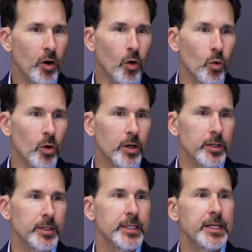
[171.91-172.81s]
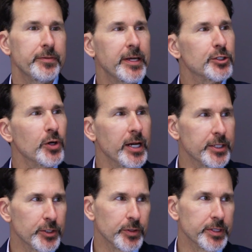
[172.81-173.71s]
or they try to
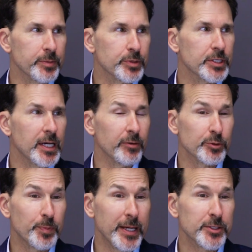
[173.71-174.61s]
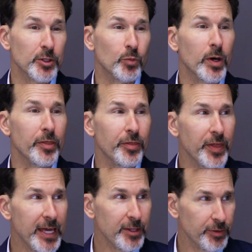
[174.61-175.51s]
do it themselves based on what
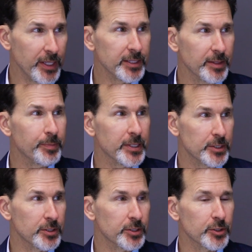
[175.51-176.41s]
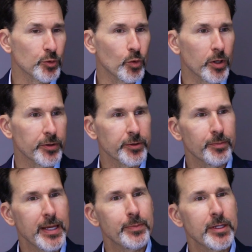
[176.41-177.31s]
they think the business is worth, or
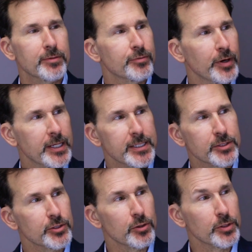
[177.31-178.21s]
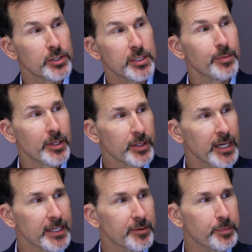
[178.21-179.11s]
maybe a friend has sold a similar
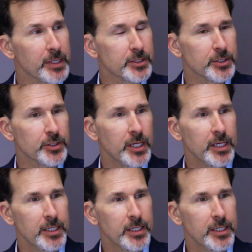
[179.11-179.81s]
kind of business.